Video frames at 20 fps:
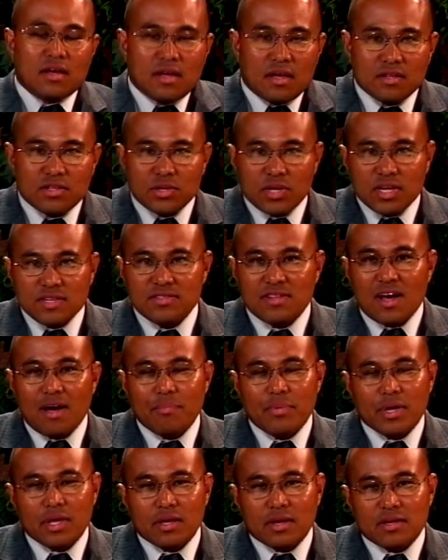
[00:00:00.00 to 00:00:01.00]
Today's
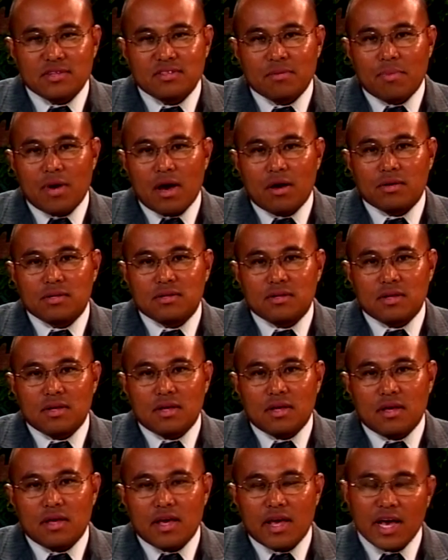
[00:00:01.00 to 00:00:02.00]
topic is about
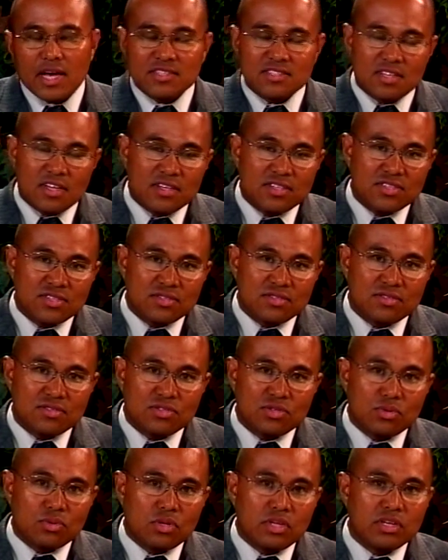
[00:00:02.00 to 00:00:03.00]
access
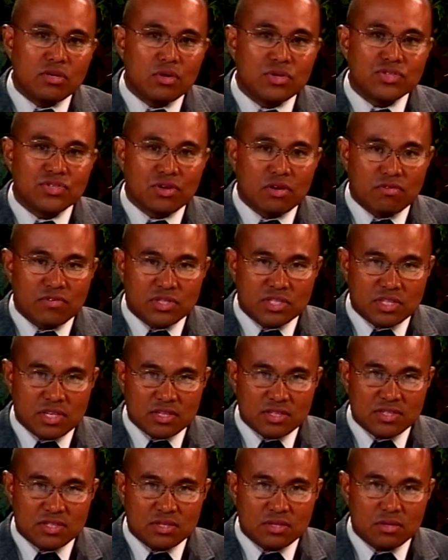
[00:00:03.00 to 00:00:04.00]
to legal
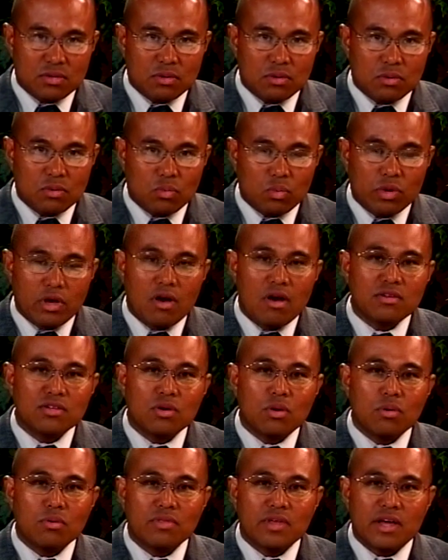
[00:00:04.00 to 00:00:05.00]
services. We all
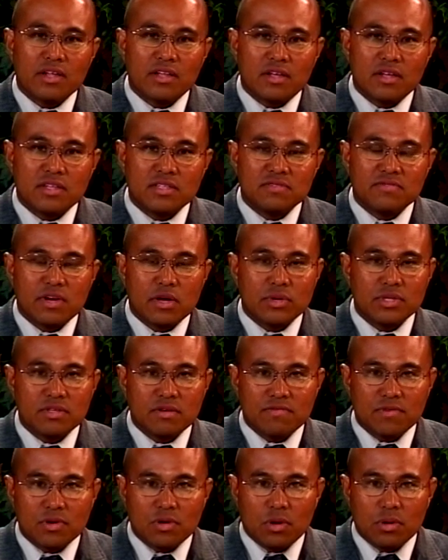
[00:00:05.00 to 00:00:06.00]
know that it is very
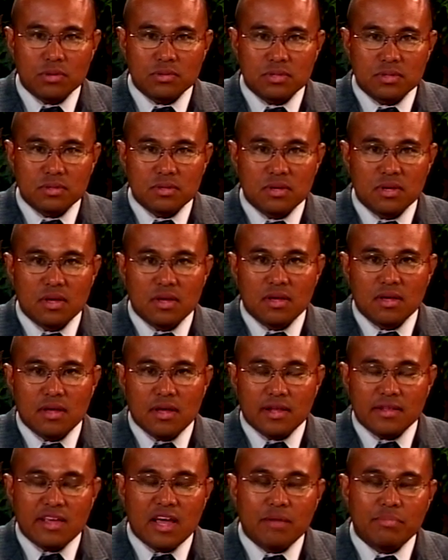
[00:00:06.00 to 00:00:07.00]
difficult
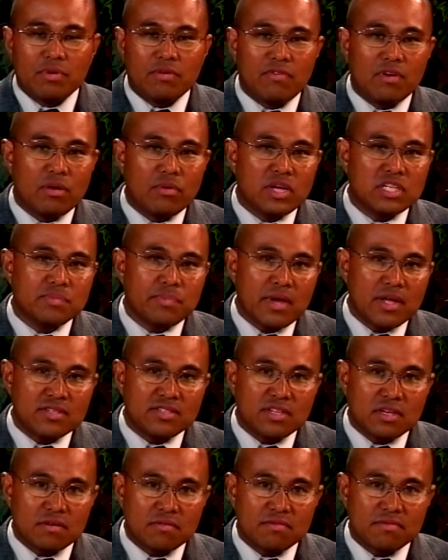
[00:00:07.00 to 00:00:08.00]
and can be very
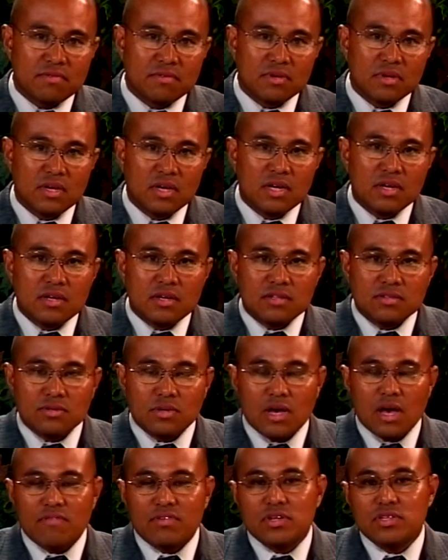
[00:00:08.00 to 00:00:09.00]
expensive to
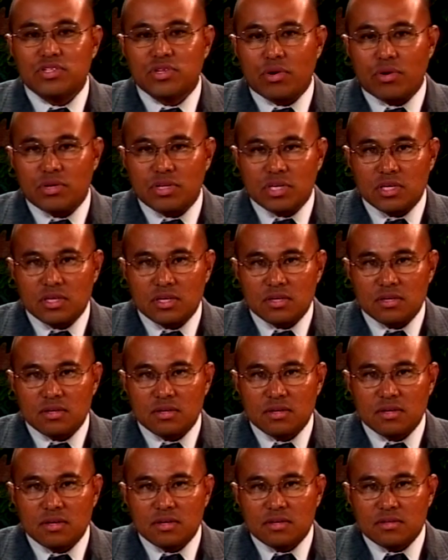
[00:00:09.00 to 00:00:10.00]
have an attorney
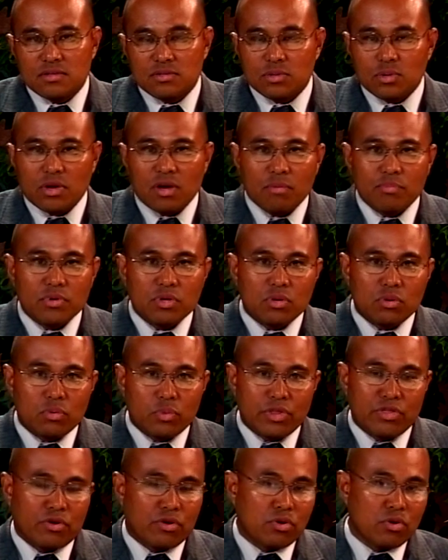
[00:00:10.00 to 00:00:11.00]
to help you
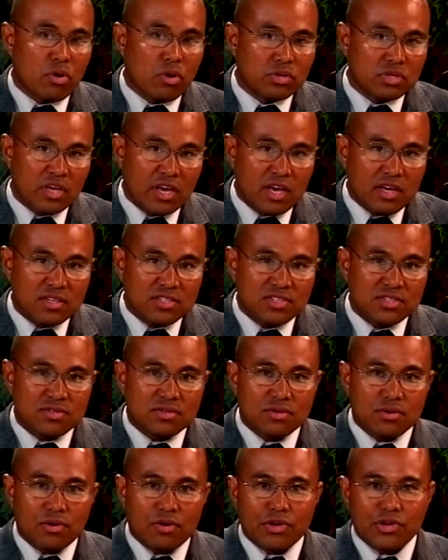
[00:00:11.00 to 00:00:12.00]
with your court case
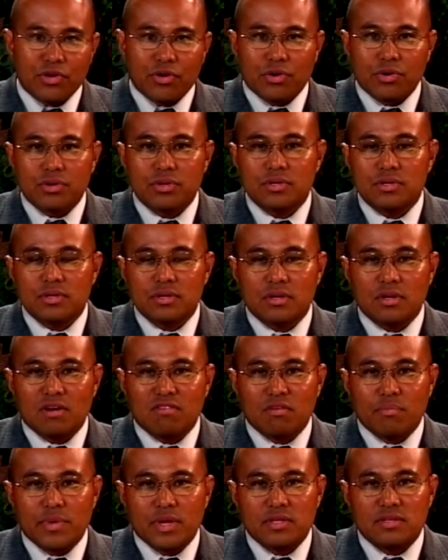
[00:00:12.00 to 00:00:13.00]
or your
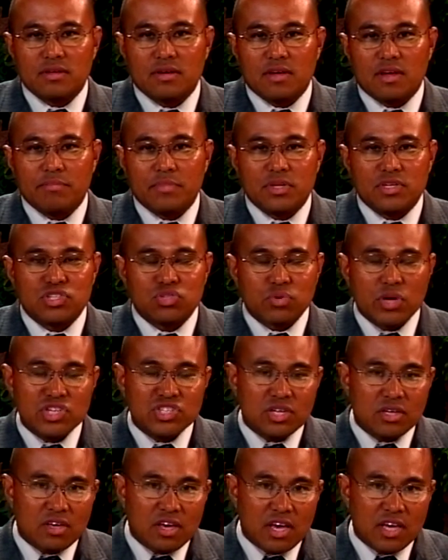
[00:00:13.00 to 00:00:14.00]
government
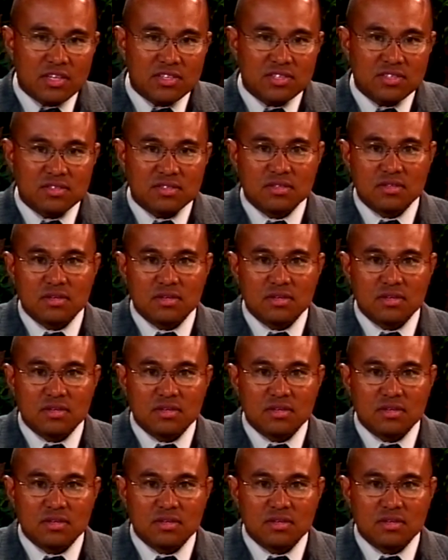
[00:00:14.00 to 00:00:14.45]
administration case